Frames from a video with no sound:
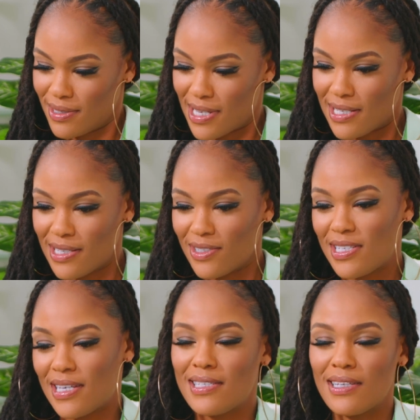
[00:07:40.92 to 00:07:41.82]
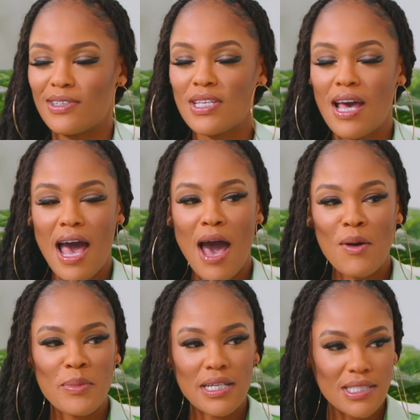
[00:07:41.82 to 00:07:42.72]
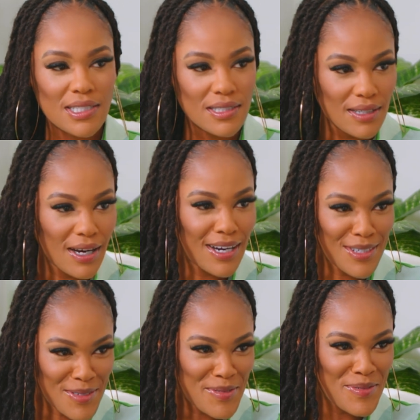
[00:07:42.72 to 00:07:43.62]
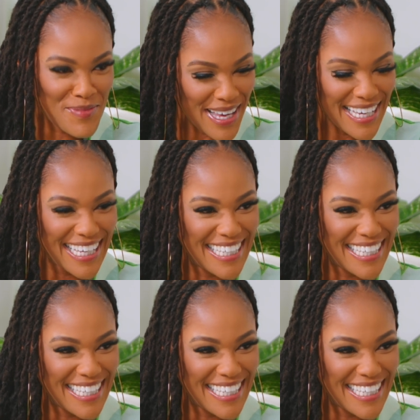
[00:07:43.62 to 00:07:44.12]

tech sales, tech sales, how much are you making?